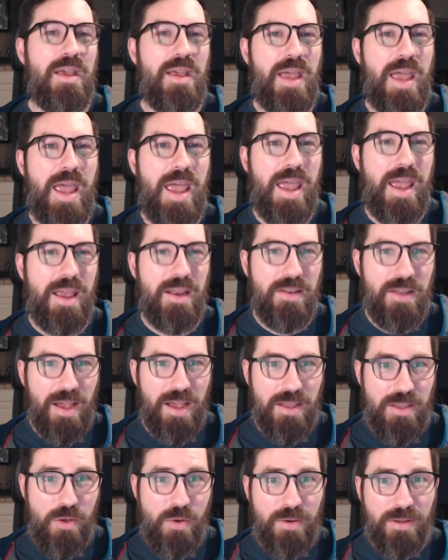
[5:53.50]
And uh,
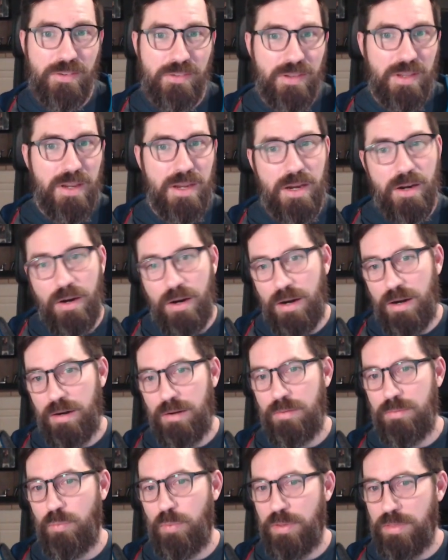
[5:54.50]
you can see here,
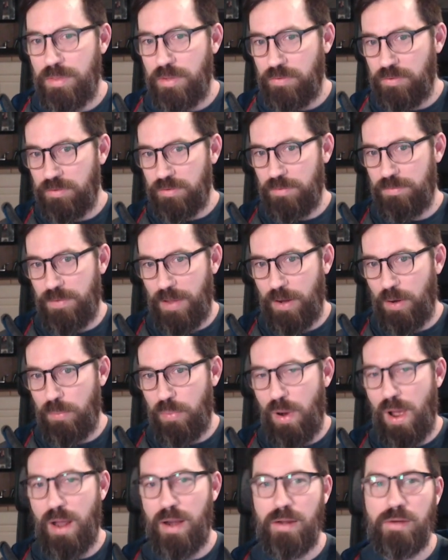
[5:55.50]
this is the final
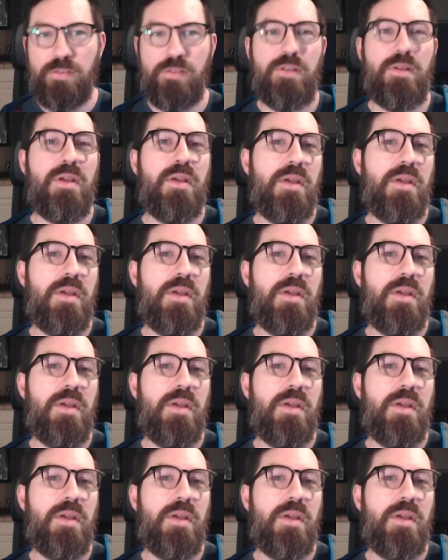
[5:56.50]
product.